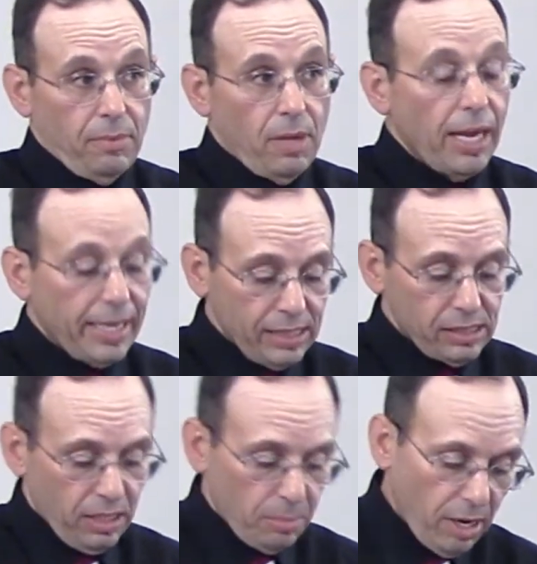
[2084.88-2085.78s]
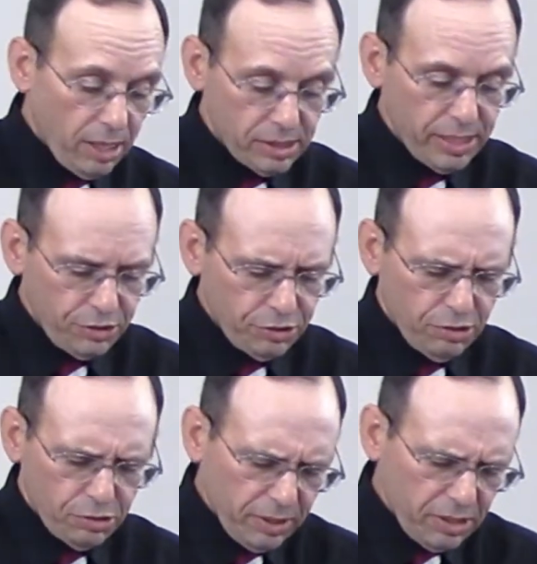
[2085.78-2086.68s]
against the apostate
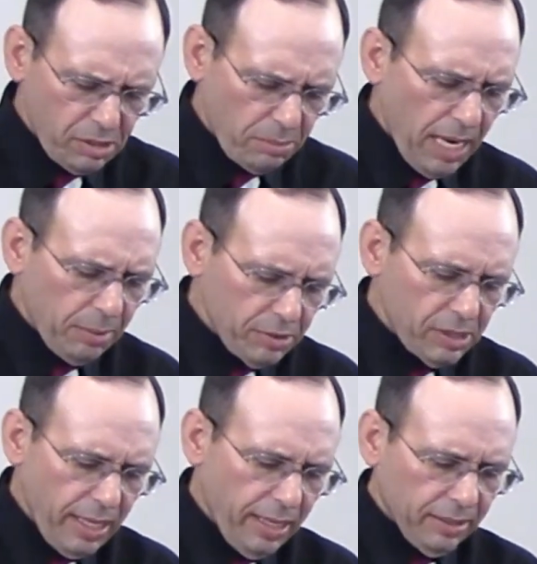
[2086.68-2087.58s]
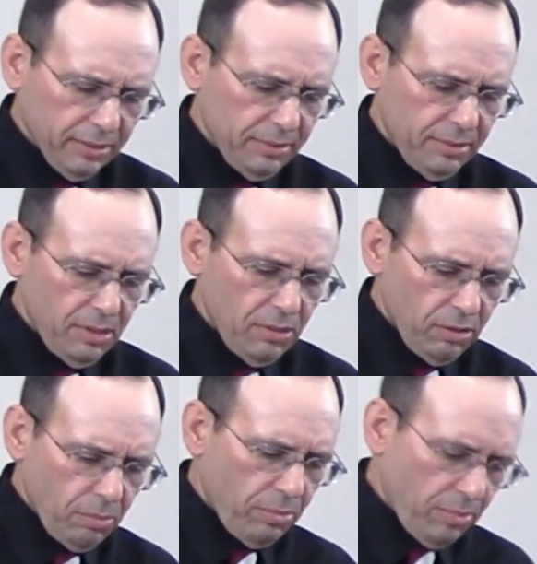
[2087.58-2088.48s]
church. What does the Bible say?
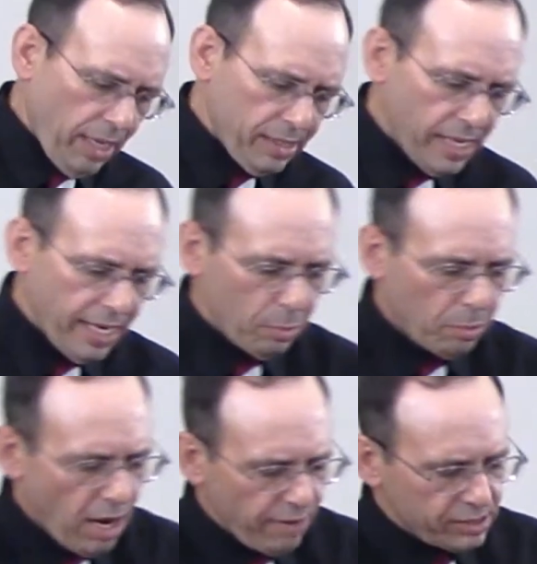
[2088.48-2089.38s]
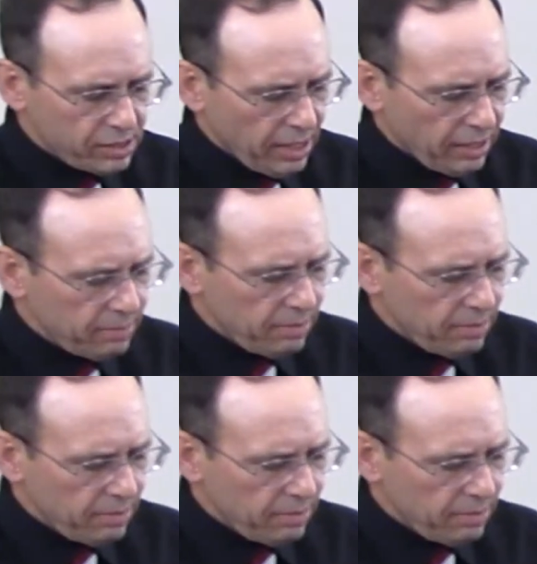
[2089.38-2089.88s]
Well, Isaiah the prophet said,